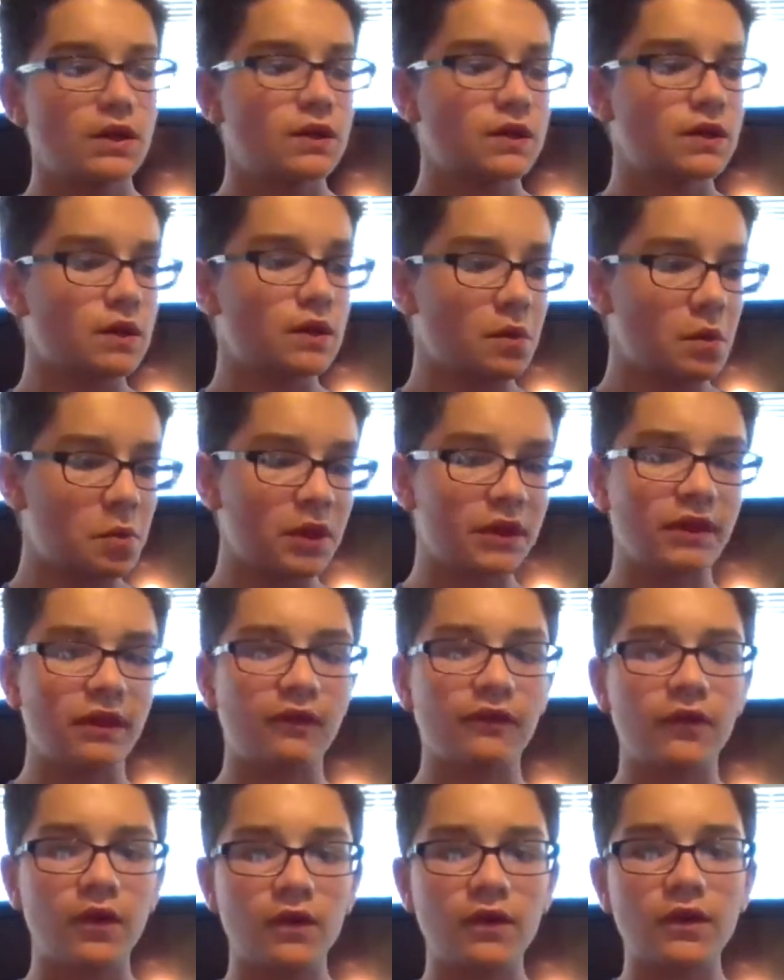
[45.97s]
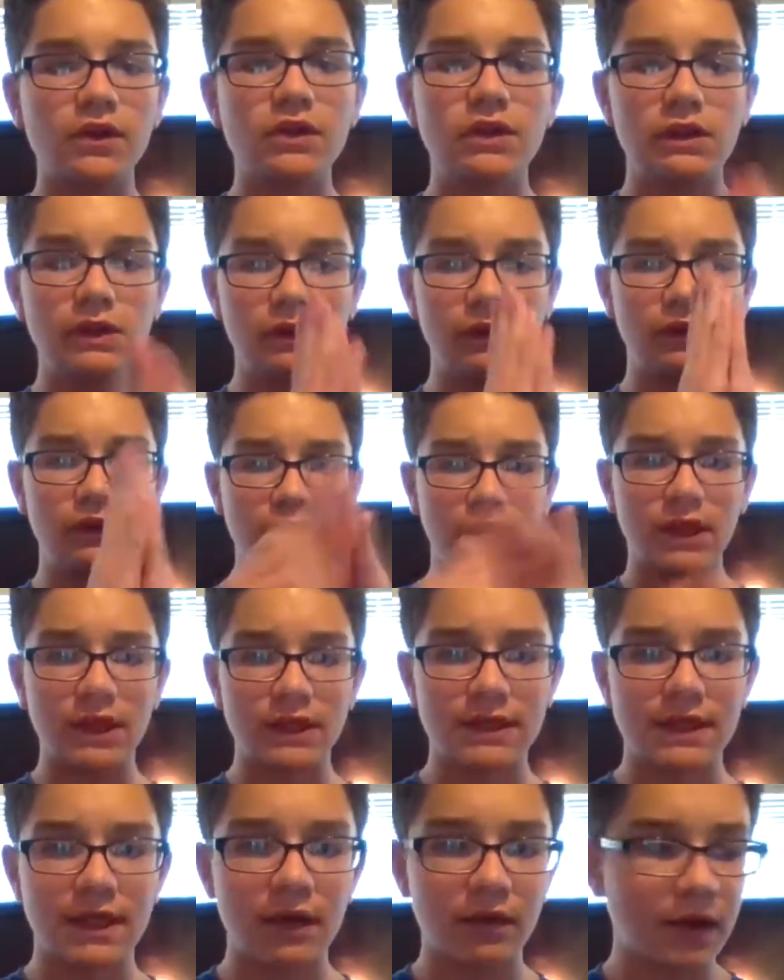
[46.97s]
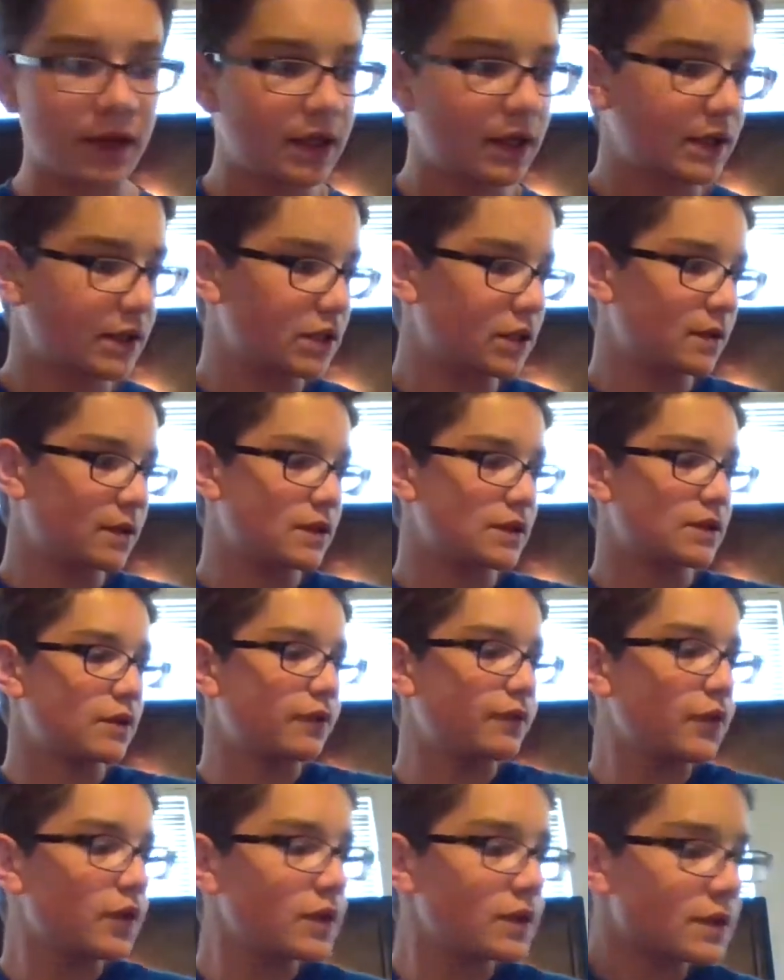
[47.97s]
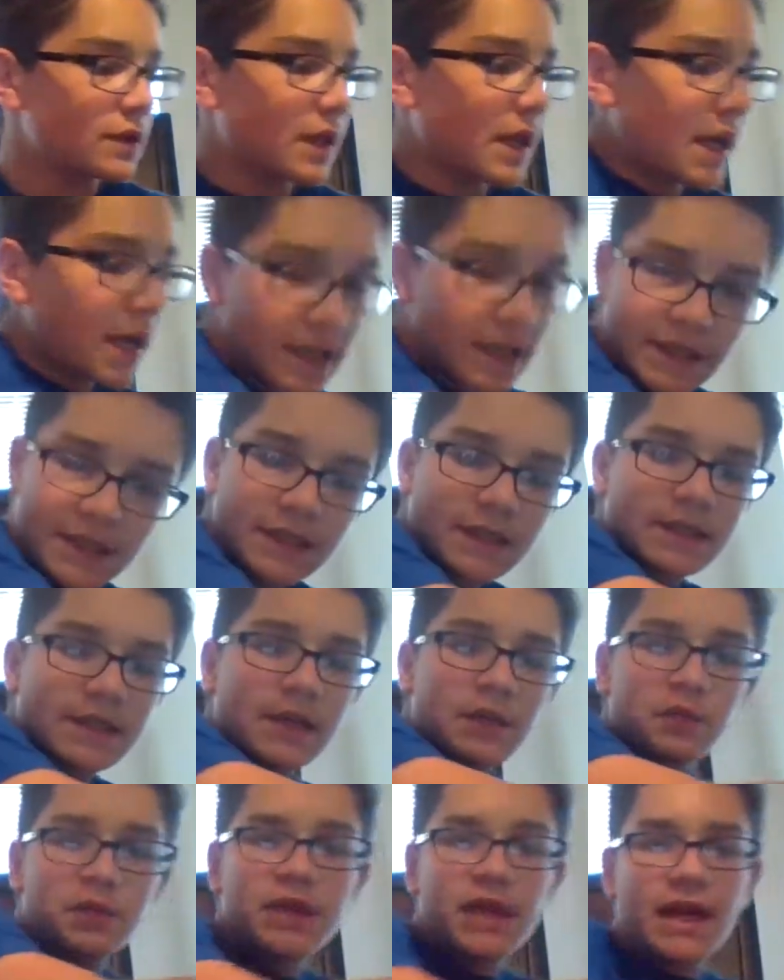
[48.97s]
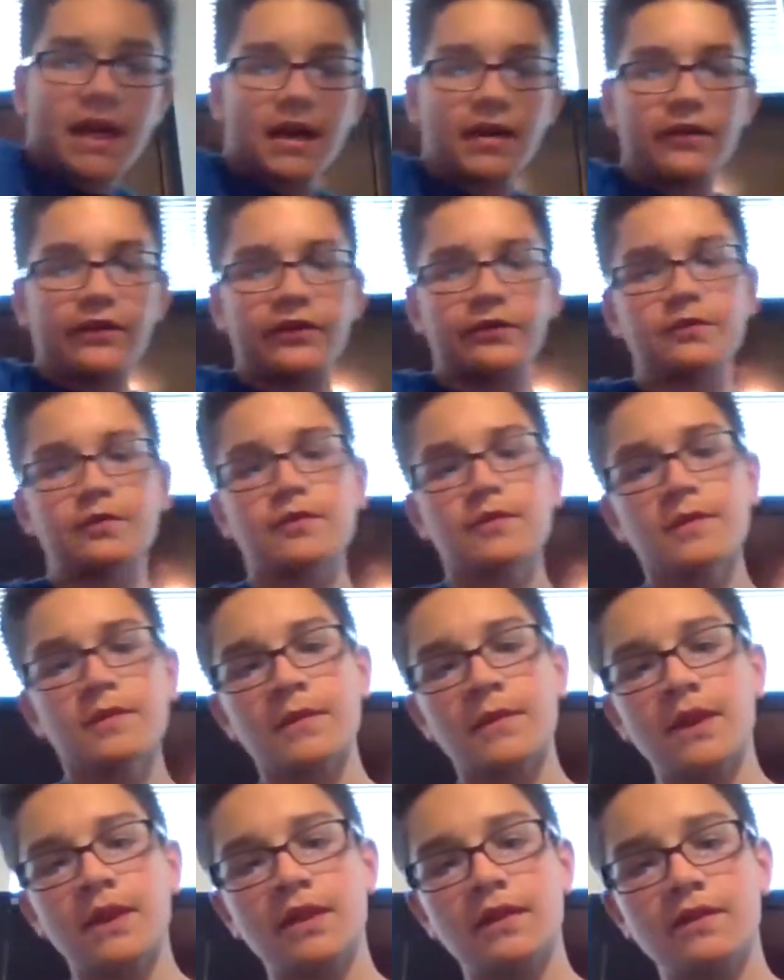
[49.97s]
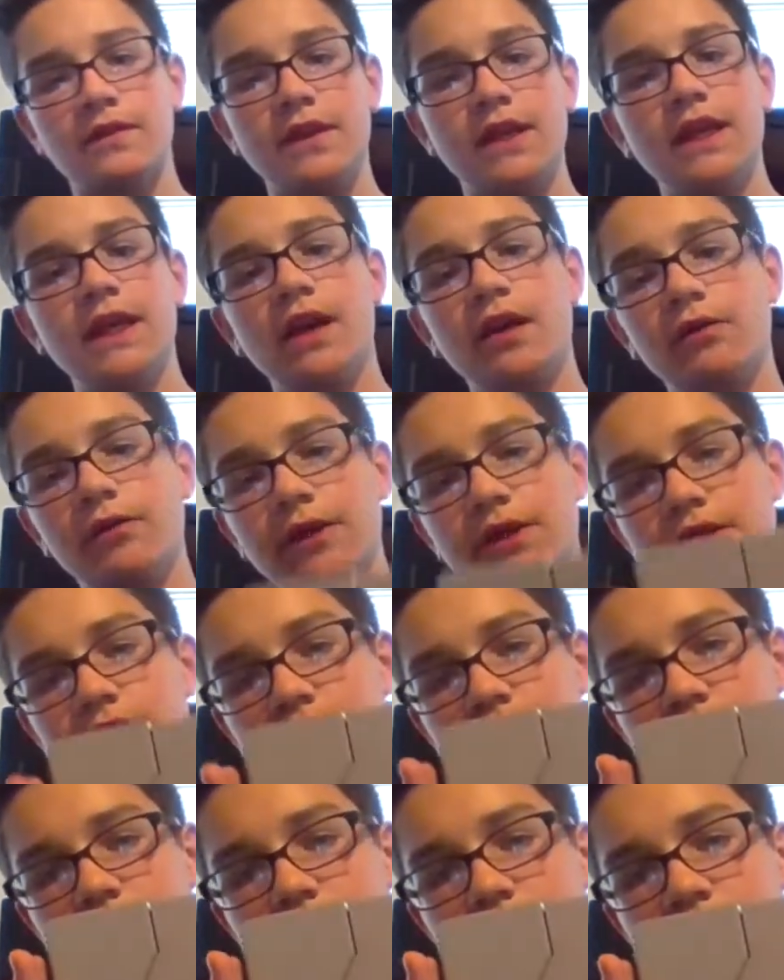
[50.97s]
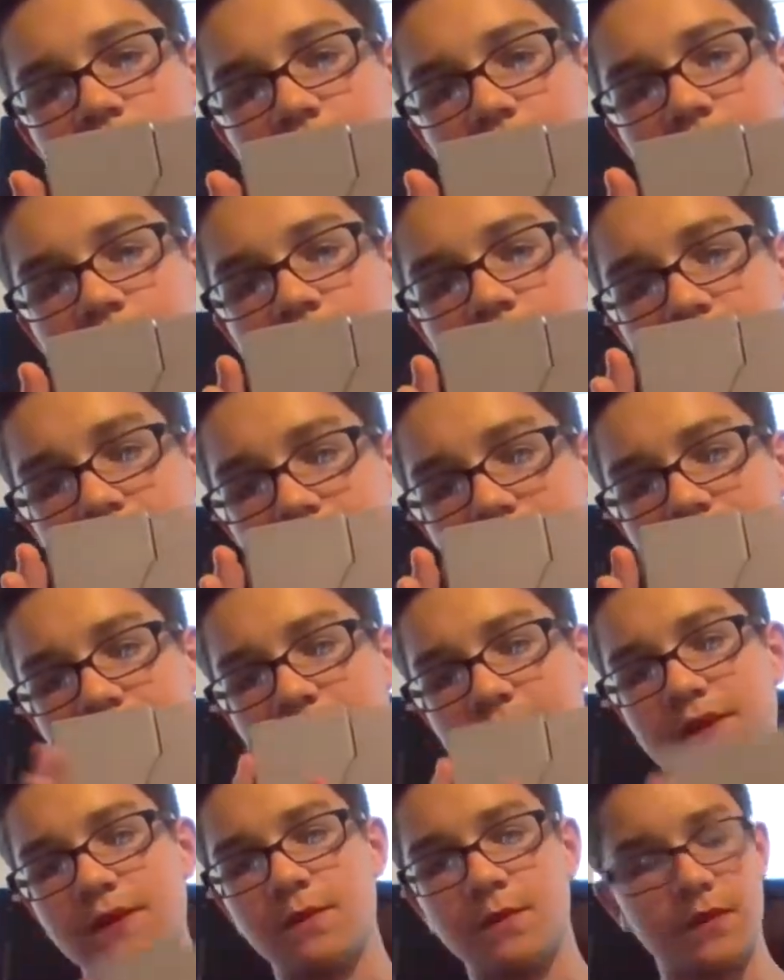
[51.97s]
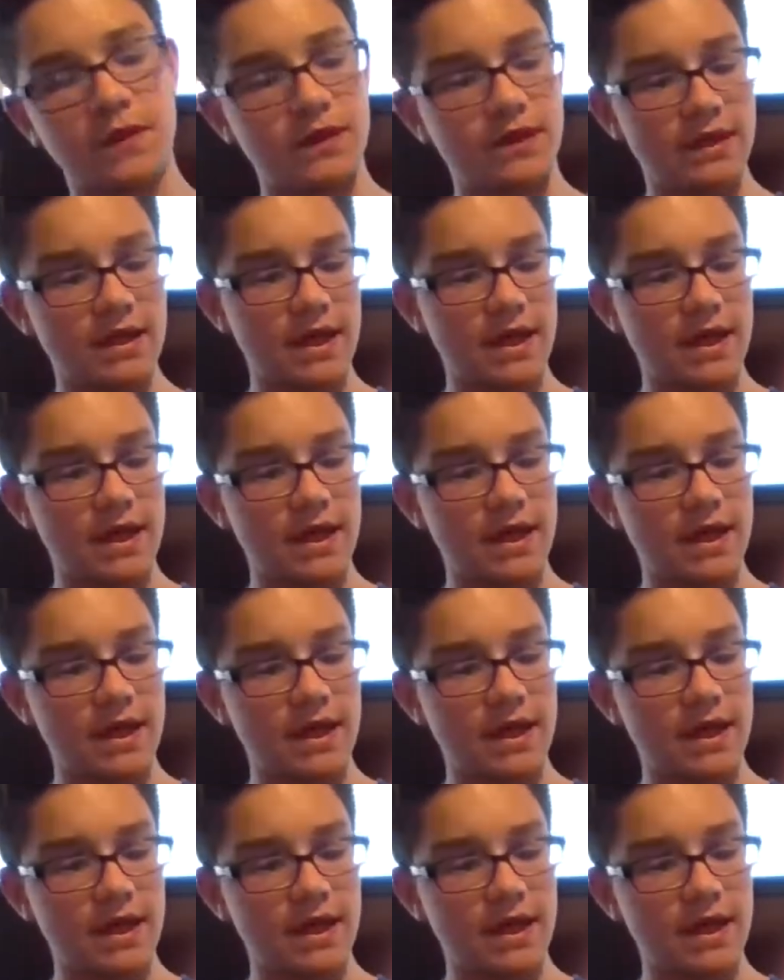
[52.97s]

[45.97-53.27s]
So without further ado, let's get right into it. So first, as I said, we have the original Sony PS1.